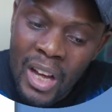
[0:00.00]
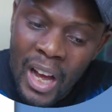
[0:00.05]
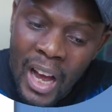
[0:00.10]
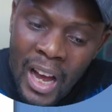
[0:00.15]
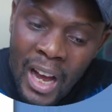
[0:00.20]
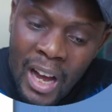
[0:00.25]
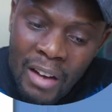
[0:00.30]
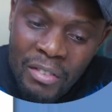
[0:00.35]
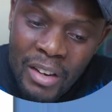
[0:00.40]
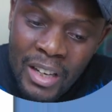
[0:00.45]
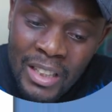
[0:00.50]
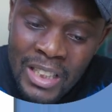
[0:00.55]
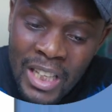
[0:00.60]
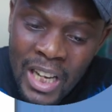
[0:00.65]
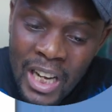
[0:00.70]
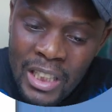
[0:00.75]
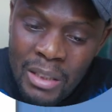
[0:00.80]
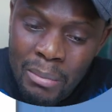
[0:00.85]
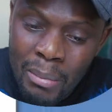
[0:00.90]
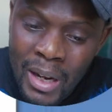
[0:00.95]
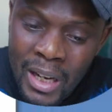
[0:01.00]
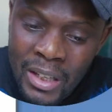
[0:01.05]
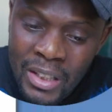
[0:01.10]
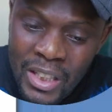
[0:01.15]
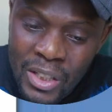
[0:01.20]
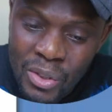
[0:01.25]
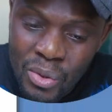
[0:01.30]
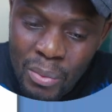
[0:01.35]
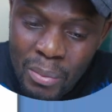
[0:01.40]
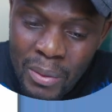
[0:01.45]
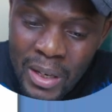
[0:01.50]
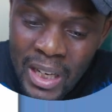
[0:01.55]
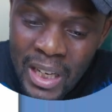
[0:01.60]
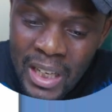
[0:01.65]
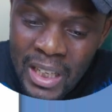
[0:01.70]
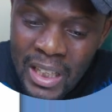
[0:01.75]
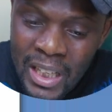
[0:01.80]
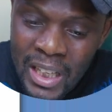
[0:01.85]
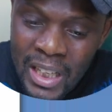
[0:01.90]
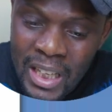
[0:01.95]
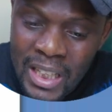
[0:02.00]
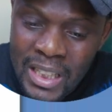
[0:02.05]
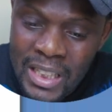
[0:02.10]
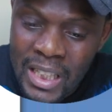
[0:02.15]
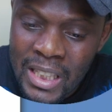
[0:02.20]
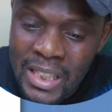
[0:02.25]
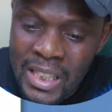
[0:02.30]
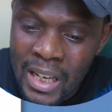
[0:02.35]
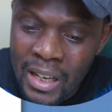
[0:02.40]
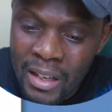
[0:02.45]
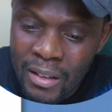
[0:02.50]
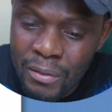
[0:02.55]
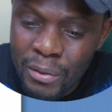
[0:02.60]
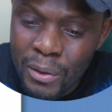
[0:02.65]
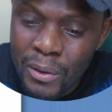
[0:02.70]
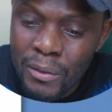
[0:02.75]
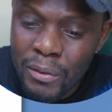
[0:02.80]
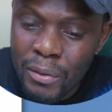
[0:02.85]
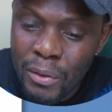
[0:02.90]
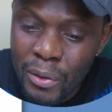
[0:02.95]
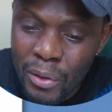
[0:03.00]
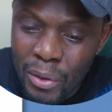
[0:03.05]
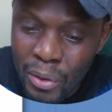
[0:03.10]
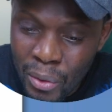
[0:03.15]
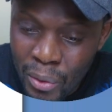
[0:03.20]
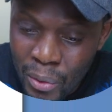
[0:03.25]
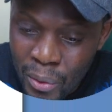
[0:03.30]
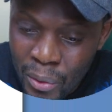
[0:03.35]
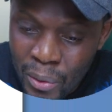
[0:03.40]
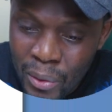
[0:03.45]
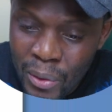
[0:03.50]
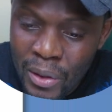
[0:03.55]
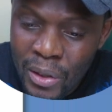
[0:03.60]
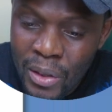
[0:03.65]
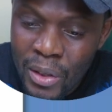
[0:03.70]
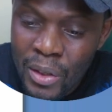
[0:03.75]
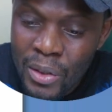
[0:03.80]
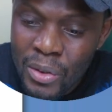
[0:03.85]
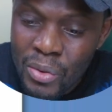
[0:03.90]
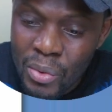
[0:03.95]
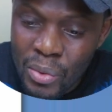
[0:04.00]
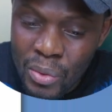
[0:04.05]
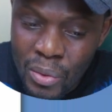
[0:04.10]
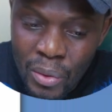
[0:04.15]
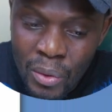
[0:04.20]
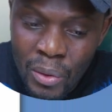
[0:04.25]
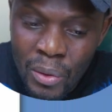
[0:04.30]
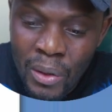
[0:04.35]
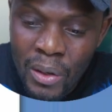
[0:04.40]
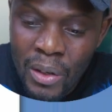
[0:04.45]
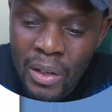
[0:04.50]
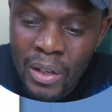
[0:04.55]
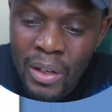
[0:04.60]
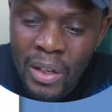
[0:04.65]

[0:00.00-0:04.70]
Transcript: I have attached my resume in case it's helpful for you to know